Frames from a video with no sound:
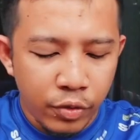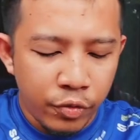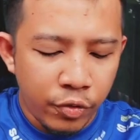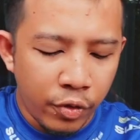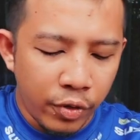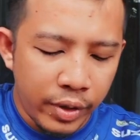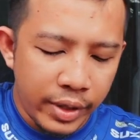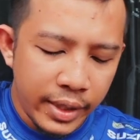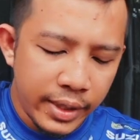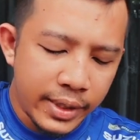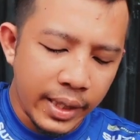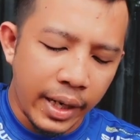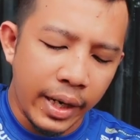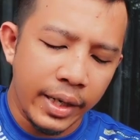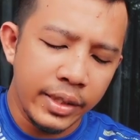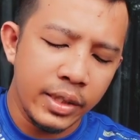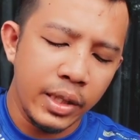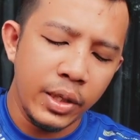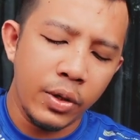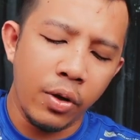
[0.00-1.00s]
for this, I
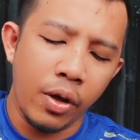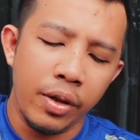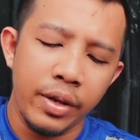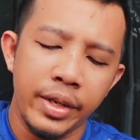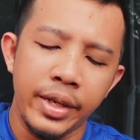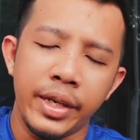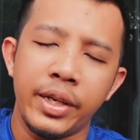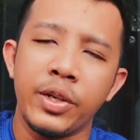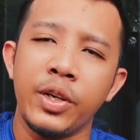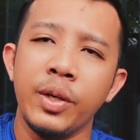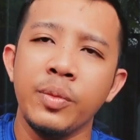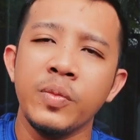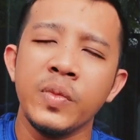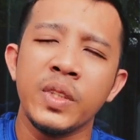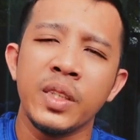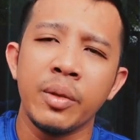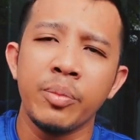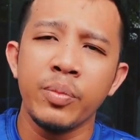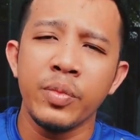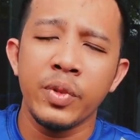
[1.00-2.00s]
actually got the
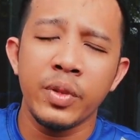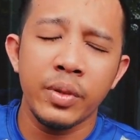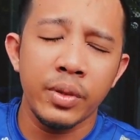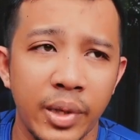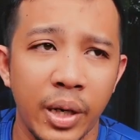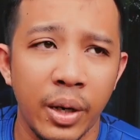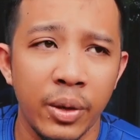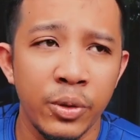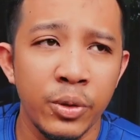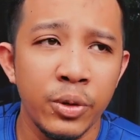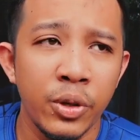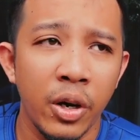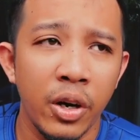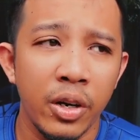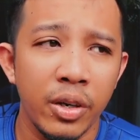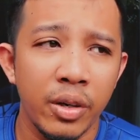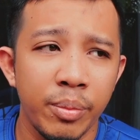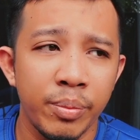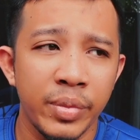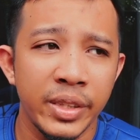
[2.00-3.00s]
Crimson RUROC
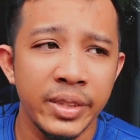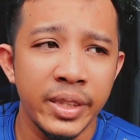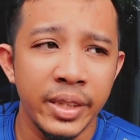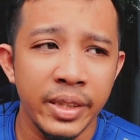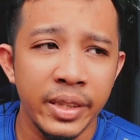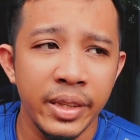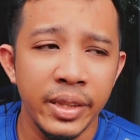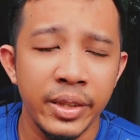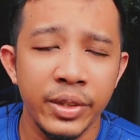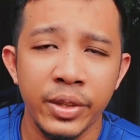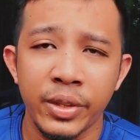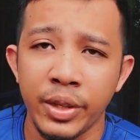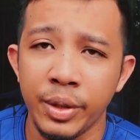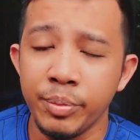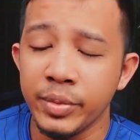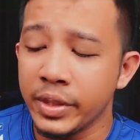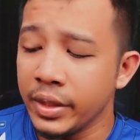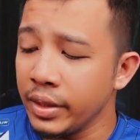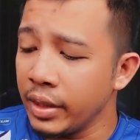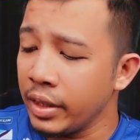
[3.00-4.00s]
Berserker
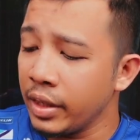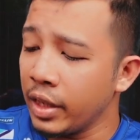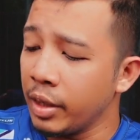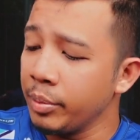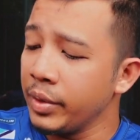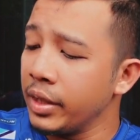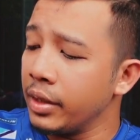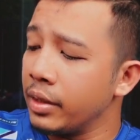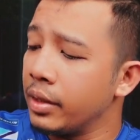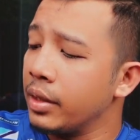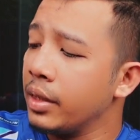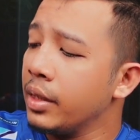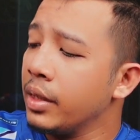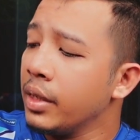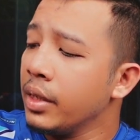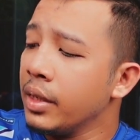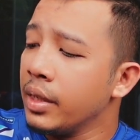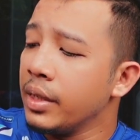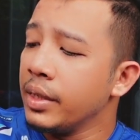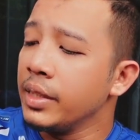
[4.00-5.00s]
Crimson helmet.
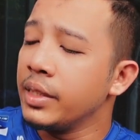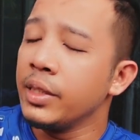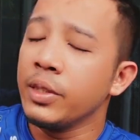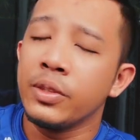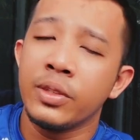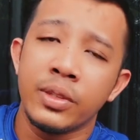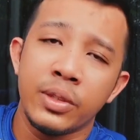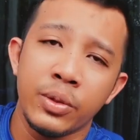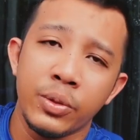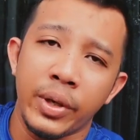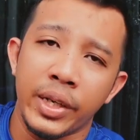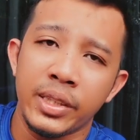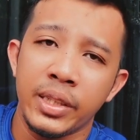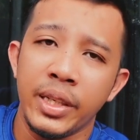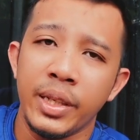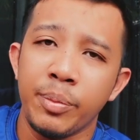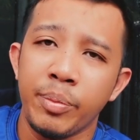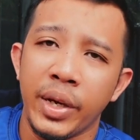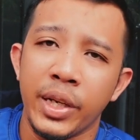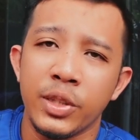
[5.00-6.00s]
This is to
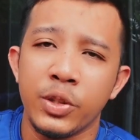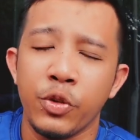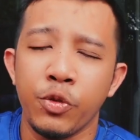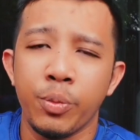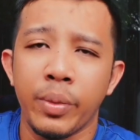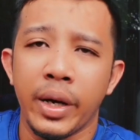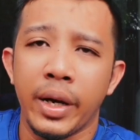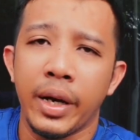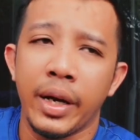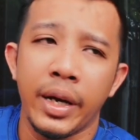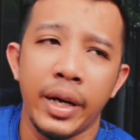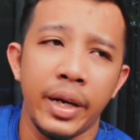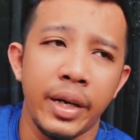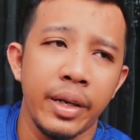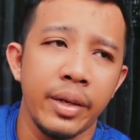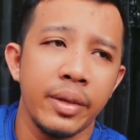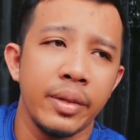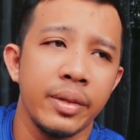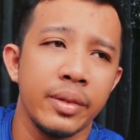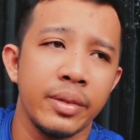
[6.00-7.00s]
actually match with
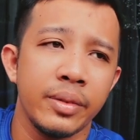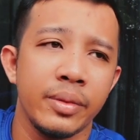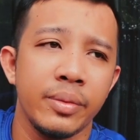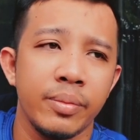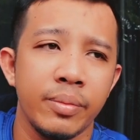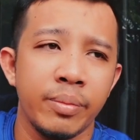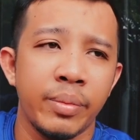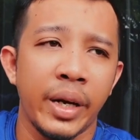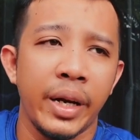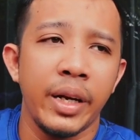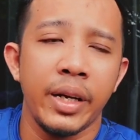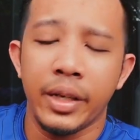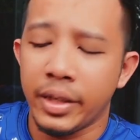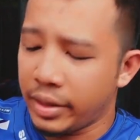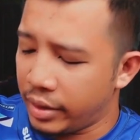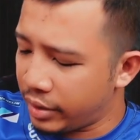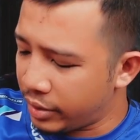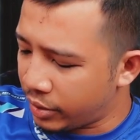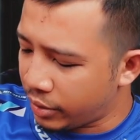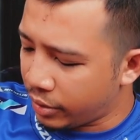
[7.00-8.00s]
my bike.
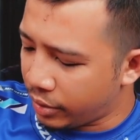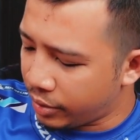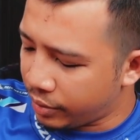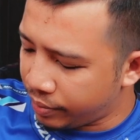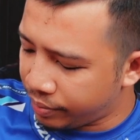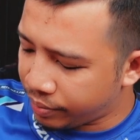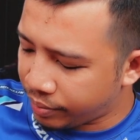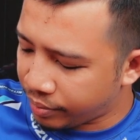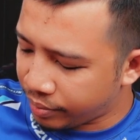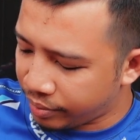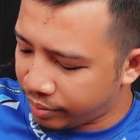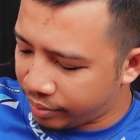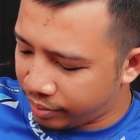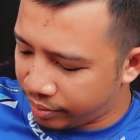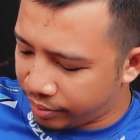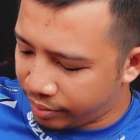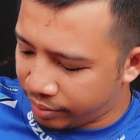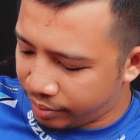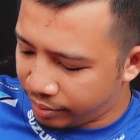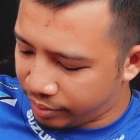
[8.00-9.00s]
So,
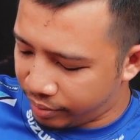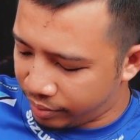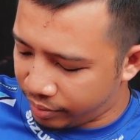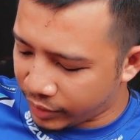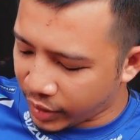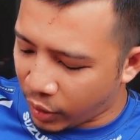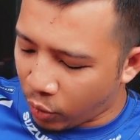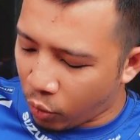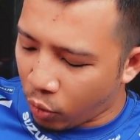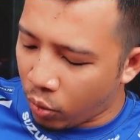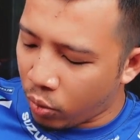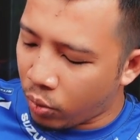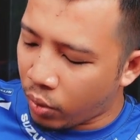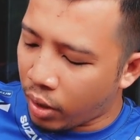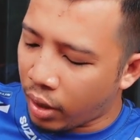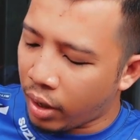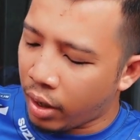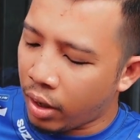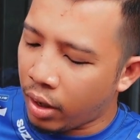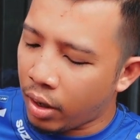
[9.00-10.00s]
oh
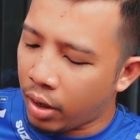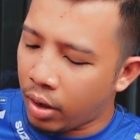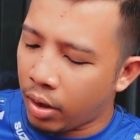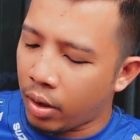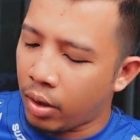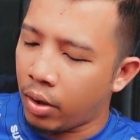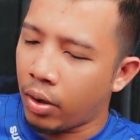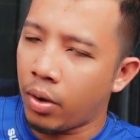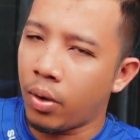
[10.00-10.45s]
wow,